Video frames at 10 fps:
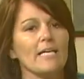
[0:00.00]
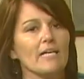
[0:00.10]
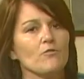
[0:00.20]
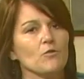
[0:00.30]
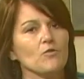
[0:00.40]

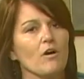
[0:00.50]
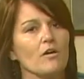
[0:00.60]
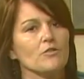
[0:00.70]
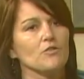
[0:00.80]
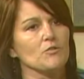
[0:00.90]
If you
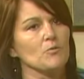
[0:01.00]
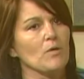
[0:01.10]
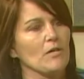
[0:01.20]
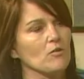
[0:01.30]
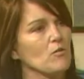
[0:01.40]
talk to
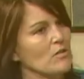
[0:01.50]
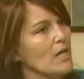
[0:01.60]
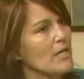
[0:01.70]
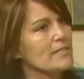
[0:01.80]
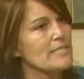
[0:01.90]
our local
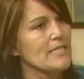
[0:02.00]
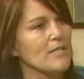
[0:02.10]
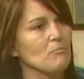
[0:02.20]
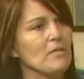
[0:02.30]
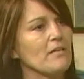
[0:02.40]
hunt
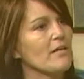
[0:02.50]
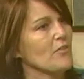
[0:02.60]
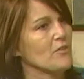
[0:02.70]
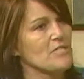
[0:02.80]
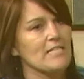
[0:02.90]
team, mm-hmm.
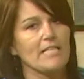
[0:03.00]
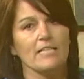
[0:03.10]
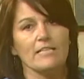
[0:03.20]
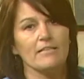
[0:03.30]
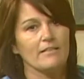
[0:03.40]
they're
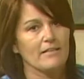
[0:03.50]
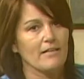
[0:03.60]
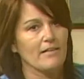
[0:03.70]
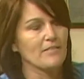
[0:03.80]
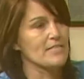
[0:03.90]
seeing
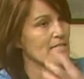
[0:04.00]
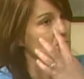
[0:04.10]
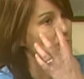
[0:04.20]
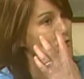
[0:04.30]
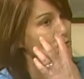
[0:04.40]
the
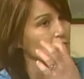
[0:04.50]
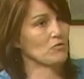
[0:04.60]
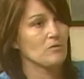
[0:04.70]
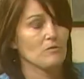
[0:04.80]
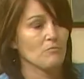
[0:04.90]
same issues.